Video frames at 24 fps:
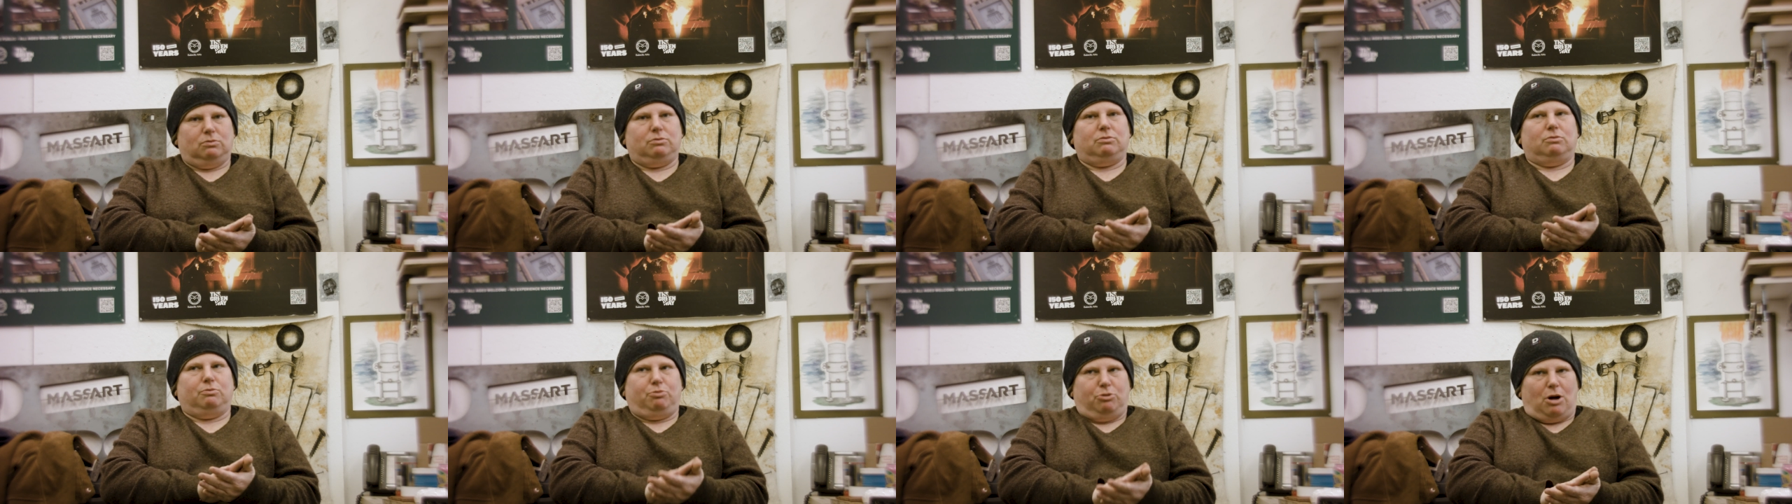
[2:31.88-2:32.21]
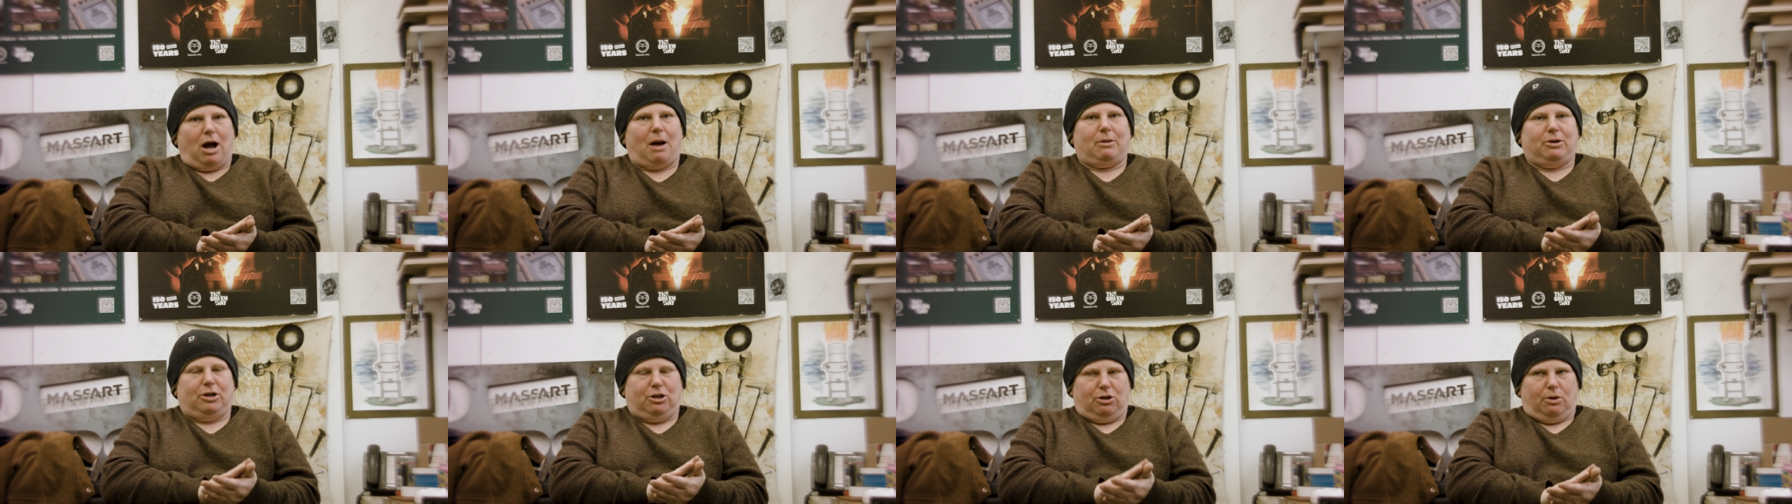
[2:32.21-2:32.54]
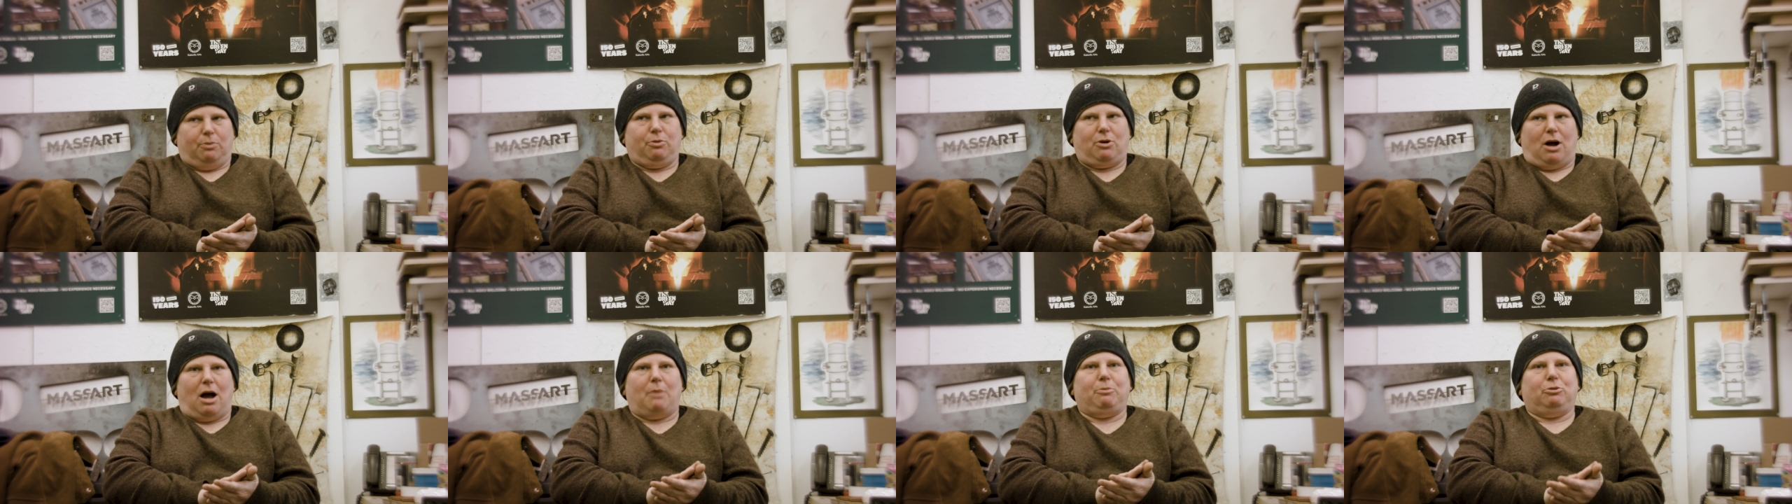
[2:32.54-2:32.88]

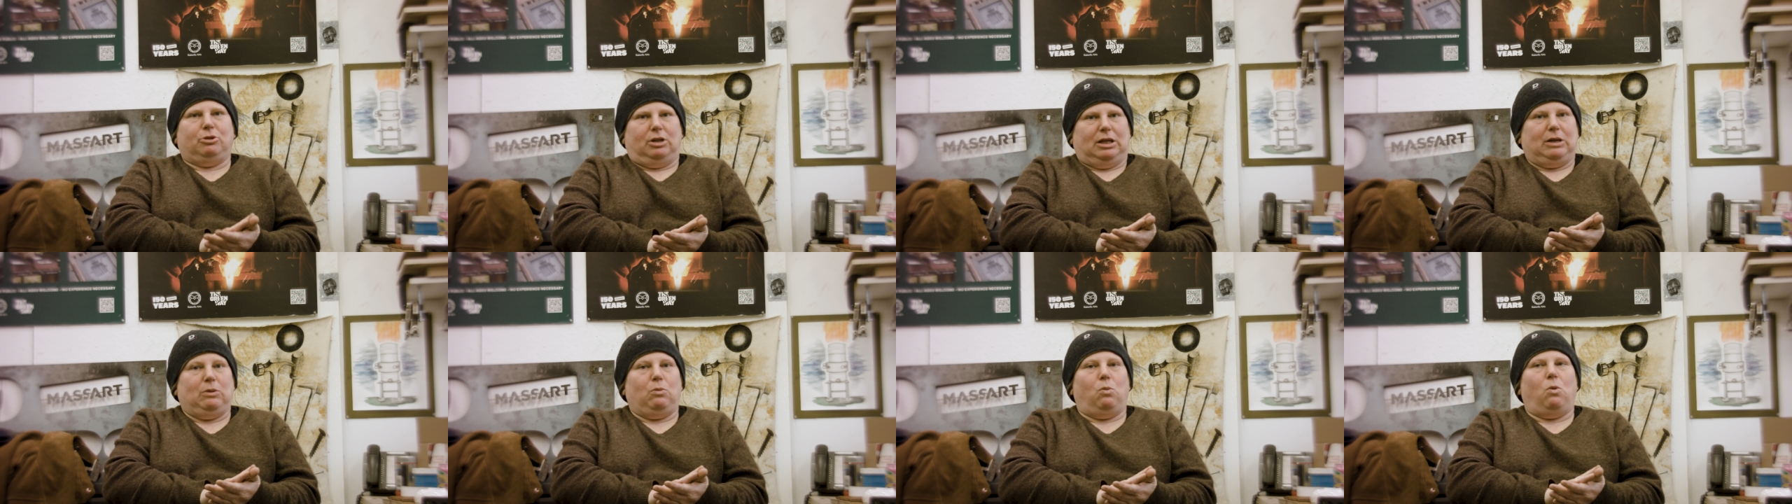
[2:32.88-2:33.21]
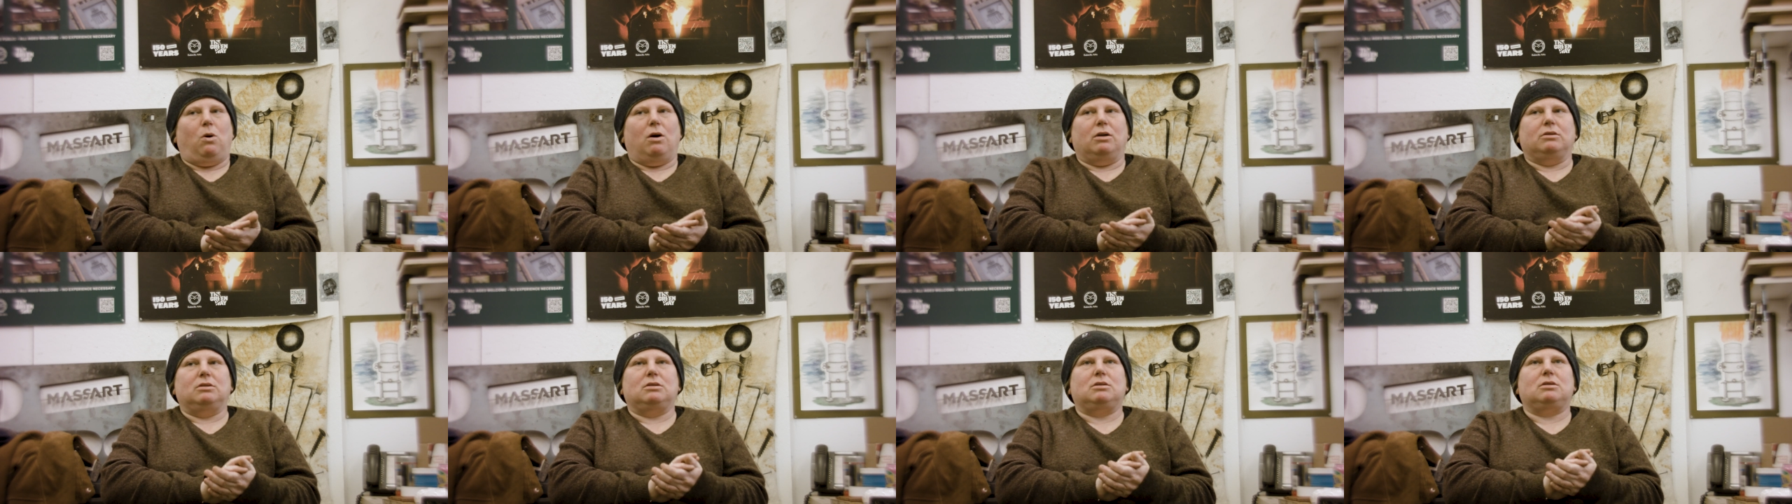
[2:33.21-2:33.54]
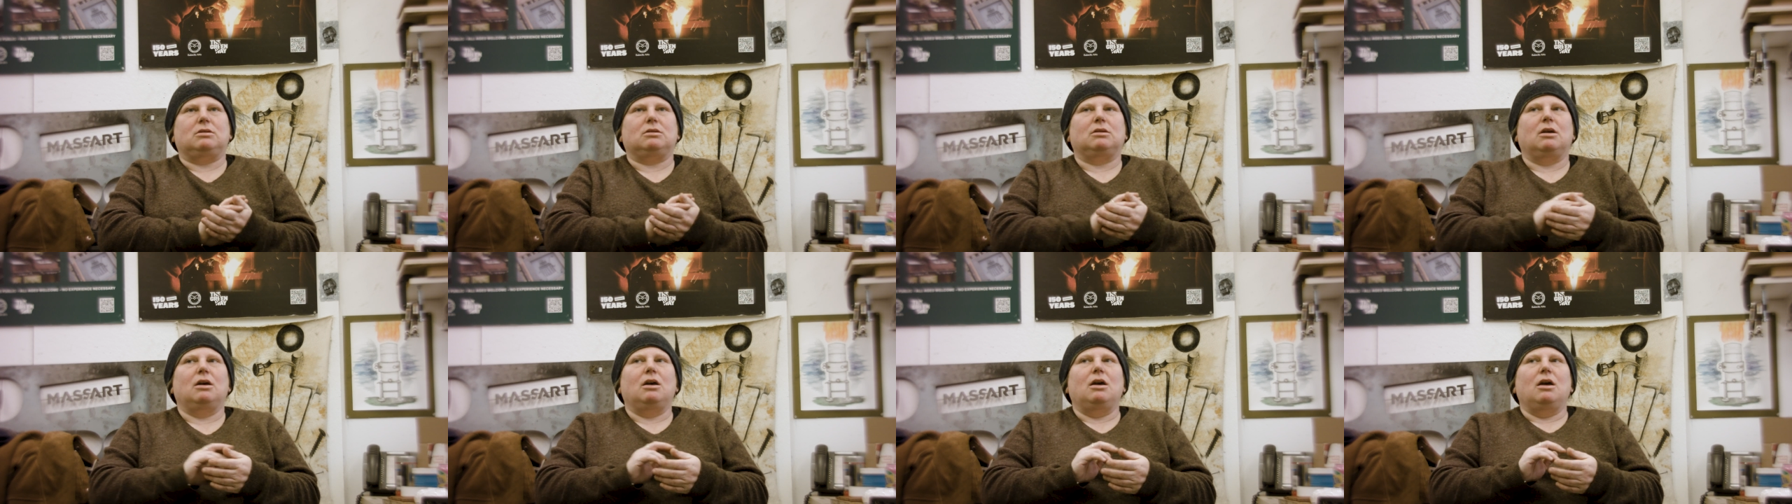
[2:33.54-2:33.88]
properly
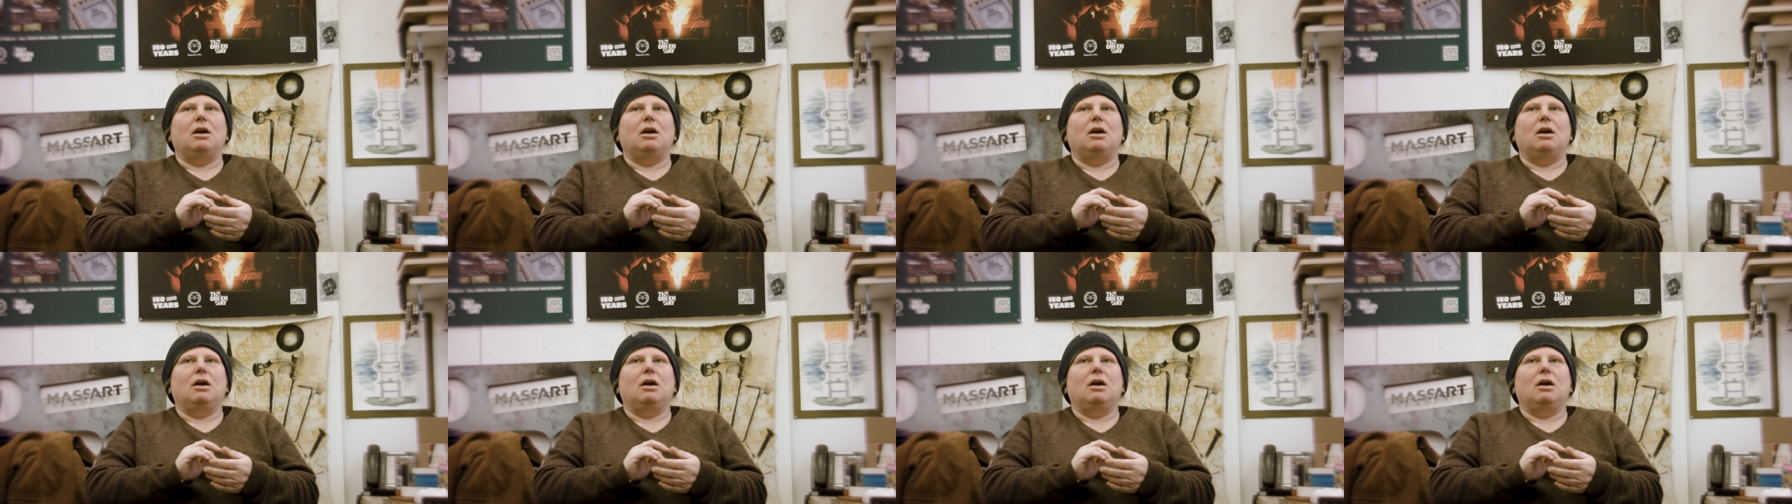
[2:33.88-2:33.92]
once,